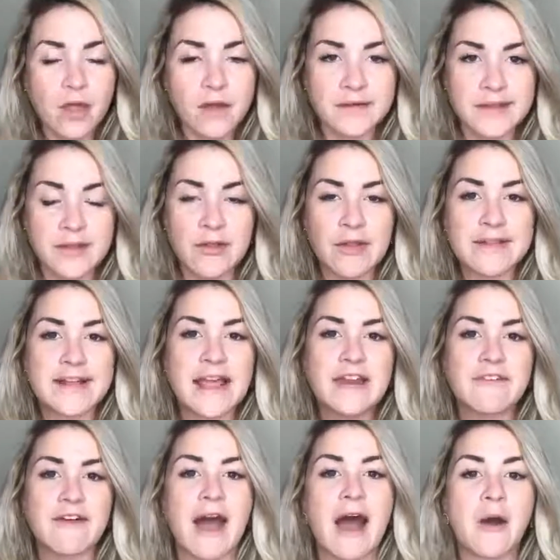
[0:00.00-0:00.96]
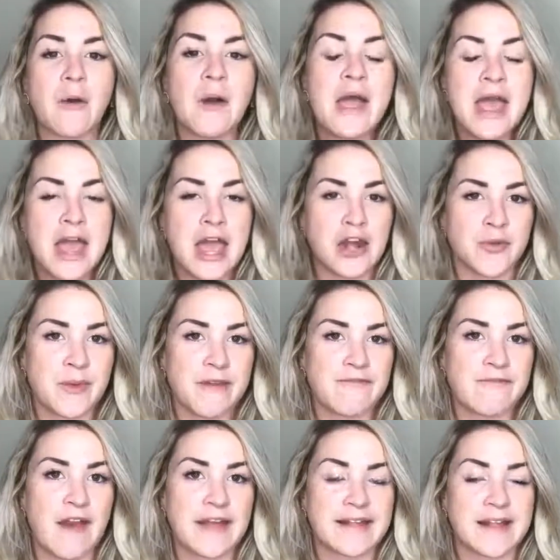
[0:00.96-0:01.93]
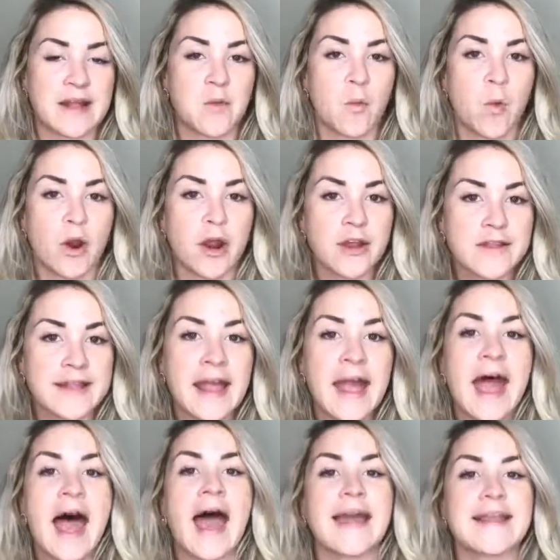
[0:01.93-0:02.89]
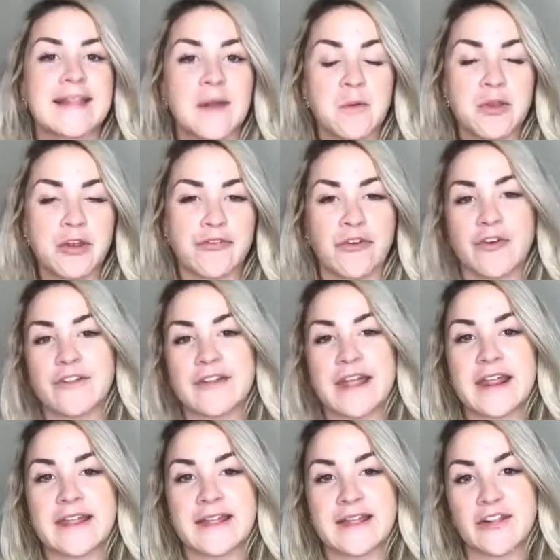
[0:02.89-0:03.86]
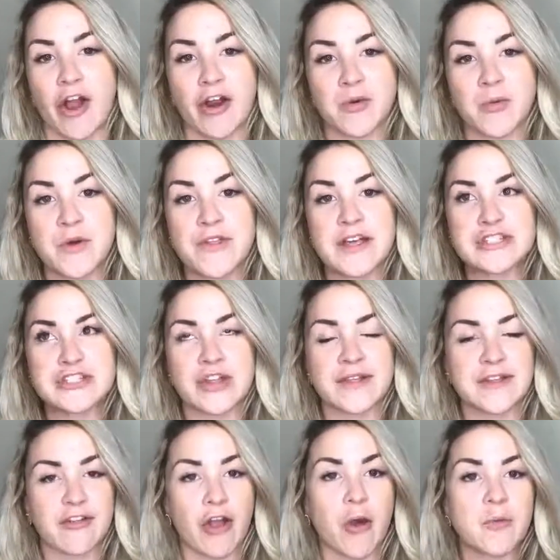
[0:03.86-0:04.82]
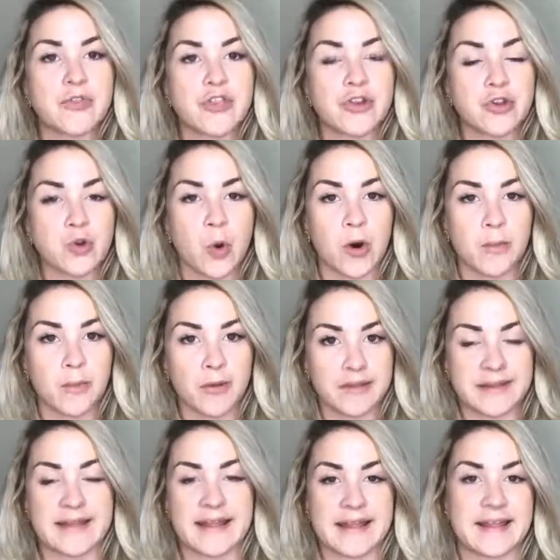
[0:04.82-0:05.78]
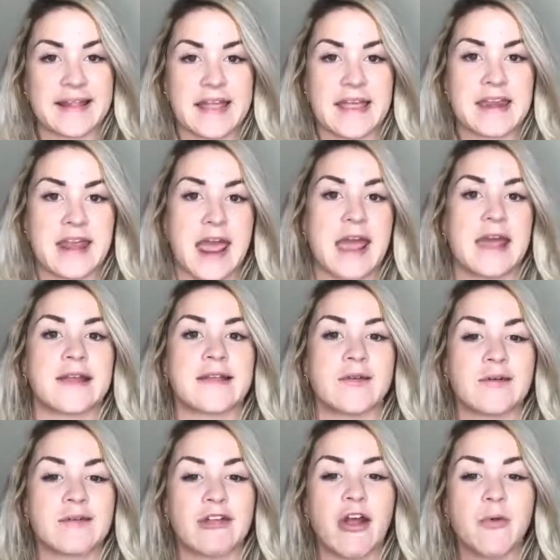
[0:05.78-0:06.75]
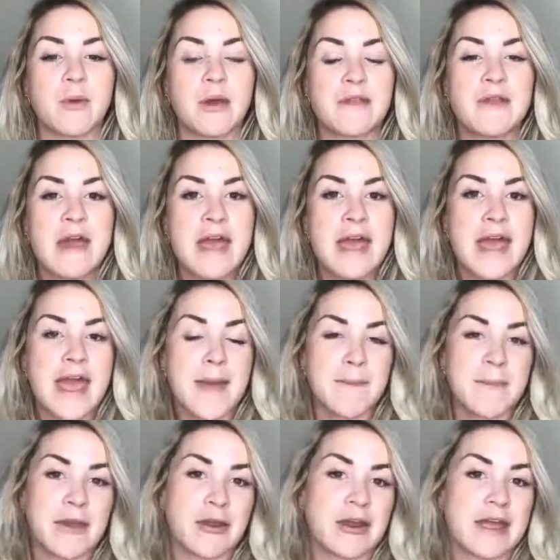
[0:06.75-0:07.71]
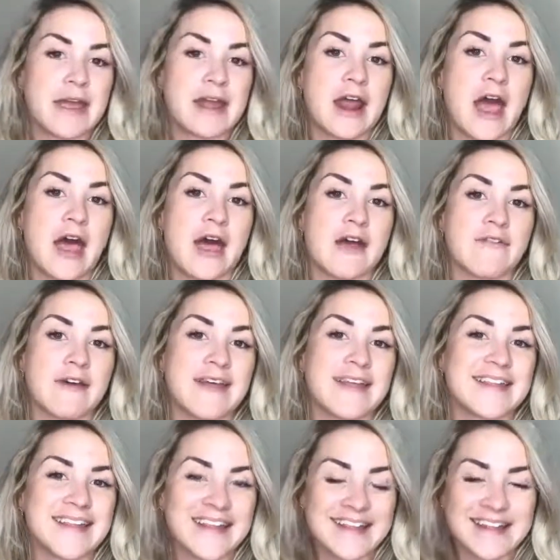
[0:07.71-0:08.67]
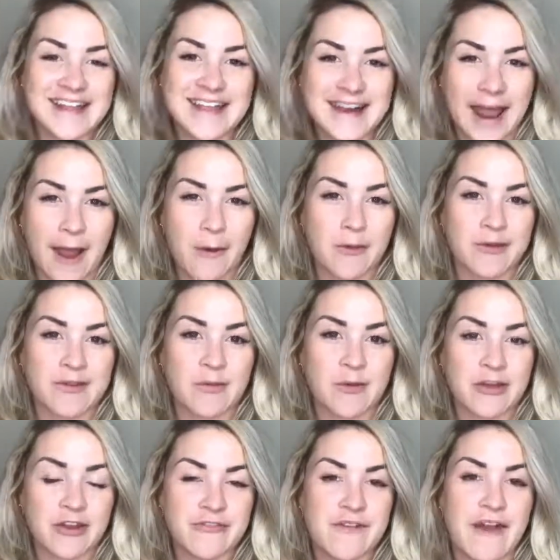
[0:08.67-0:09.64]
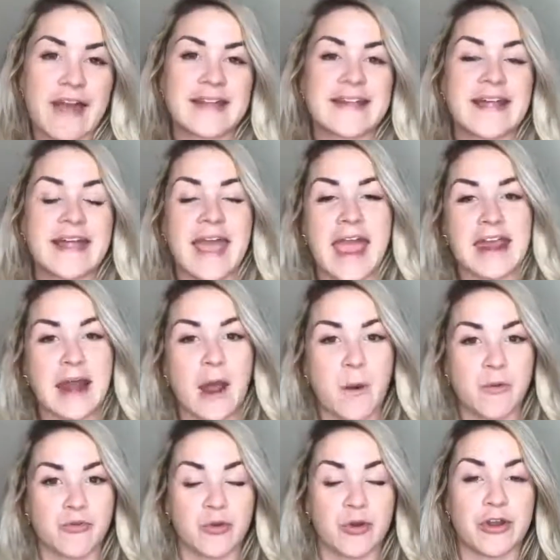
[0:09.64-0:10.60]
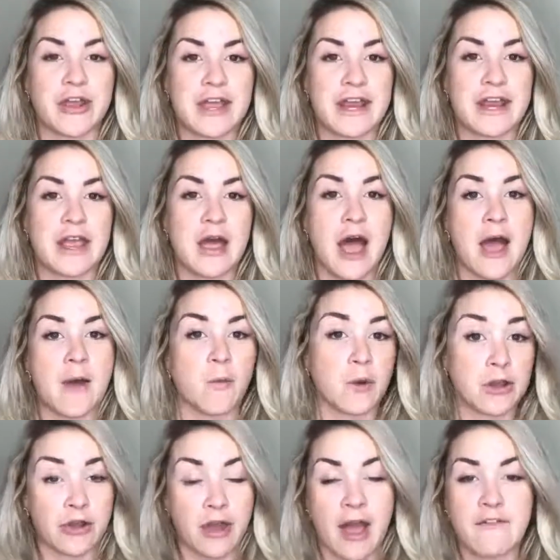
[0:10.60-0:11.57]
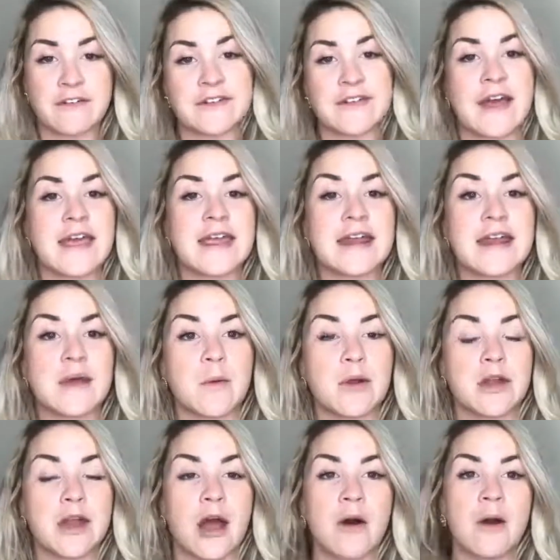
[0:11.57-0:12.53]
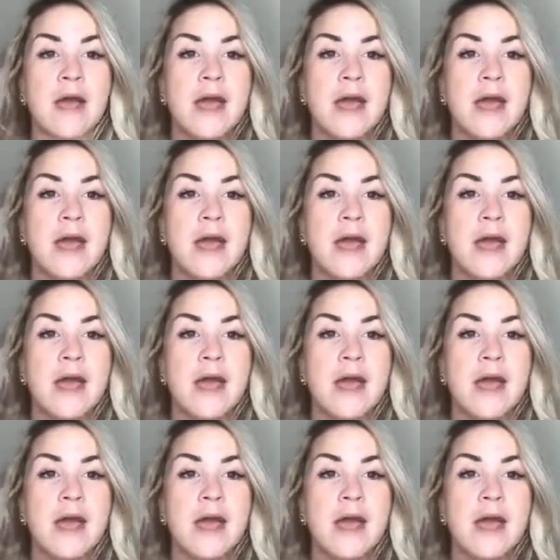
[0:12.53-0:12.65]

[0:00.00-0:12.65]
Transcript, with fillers: So that's kind of how intermittent fasting works. I say when you're first getting started with it, just start with the normal 16-8. So start with a period of 16 hours where you're fasting, 8 hours where you're eat, uh, where you're having that eating window.